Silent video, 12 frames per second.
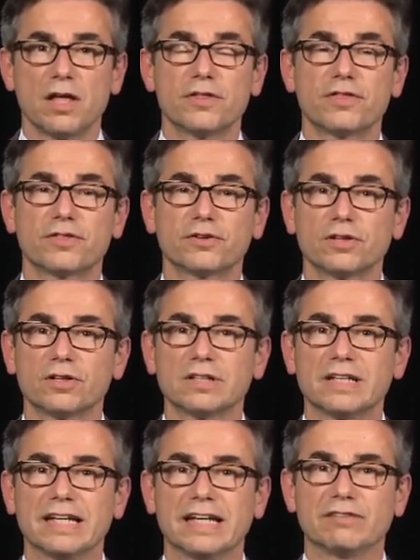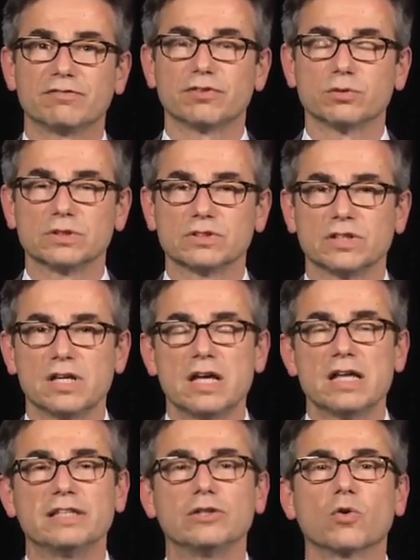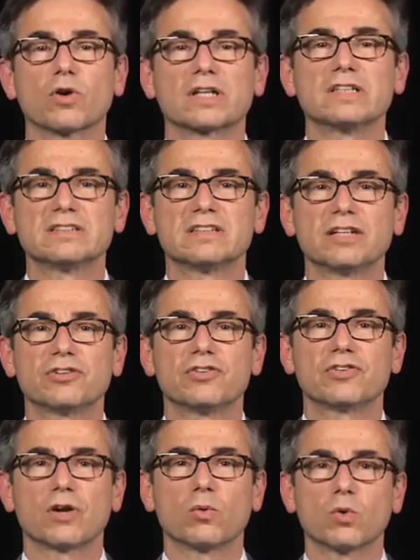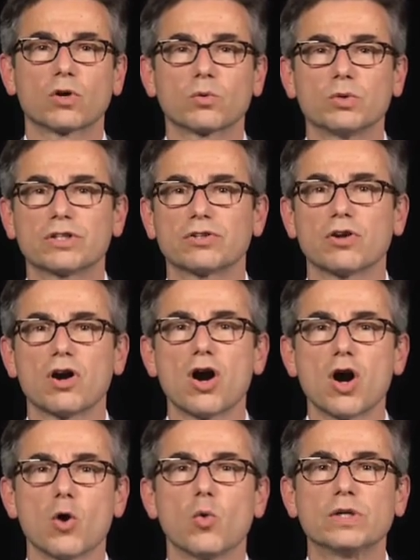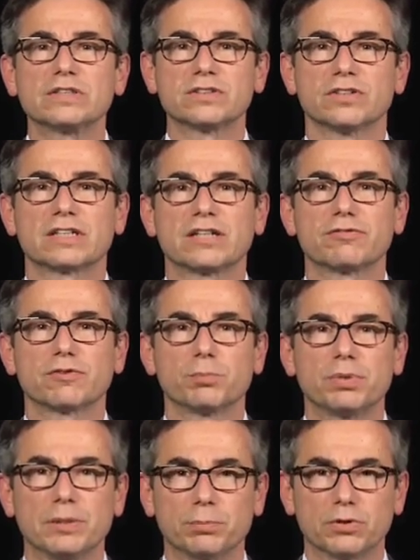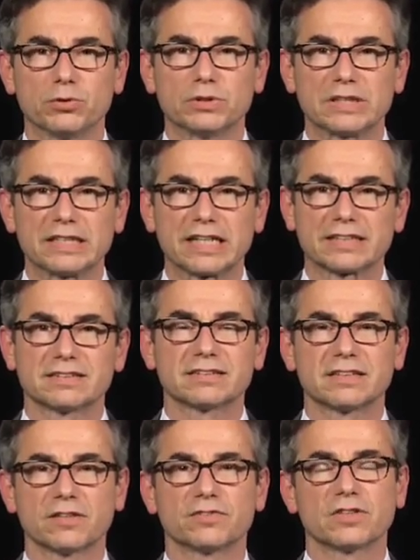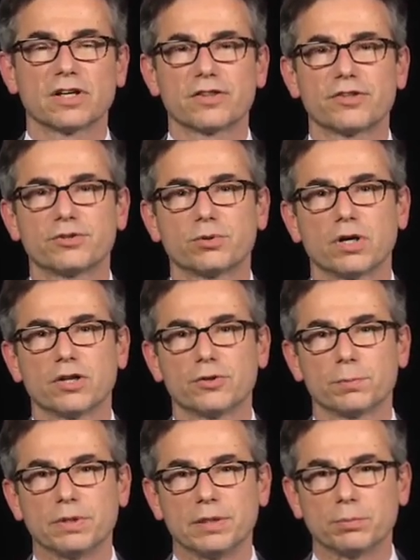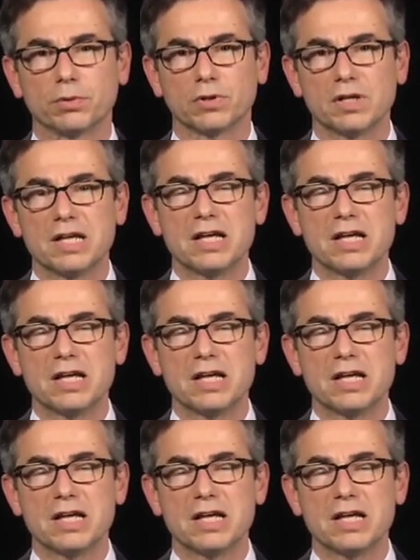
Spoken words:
Third, influence. The organizations I work with are always looking for people who can get stuff done through other people,